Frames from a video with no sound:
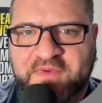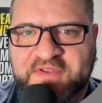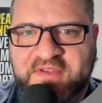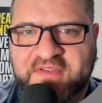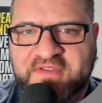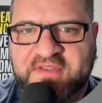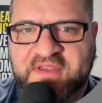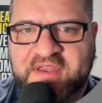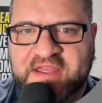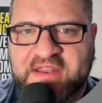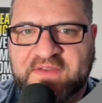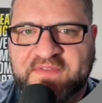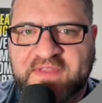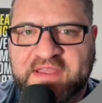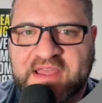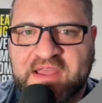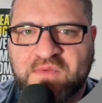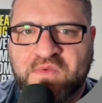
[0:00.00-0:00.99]
which is kind of
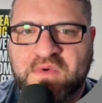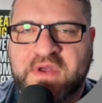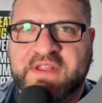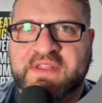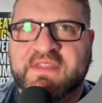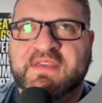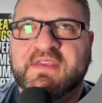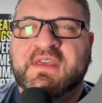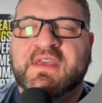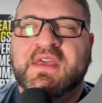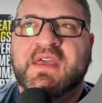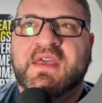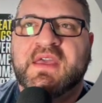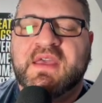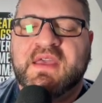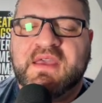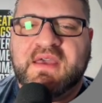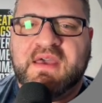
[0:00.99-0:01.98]
like I want
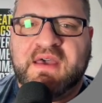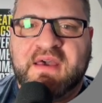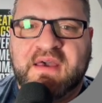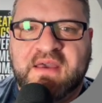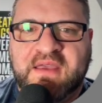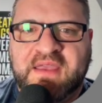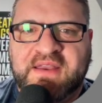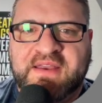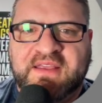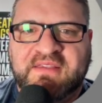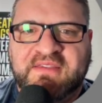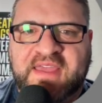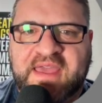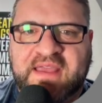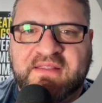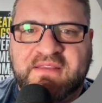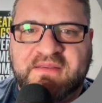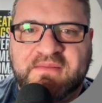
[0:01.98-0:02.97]
an
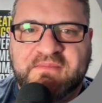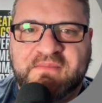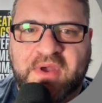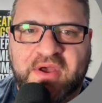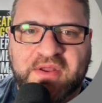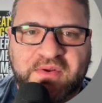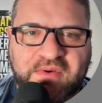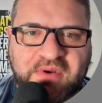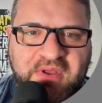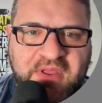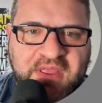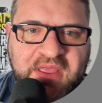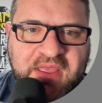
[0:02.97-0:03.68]
exact model.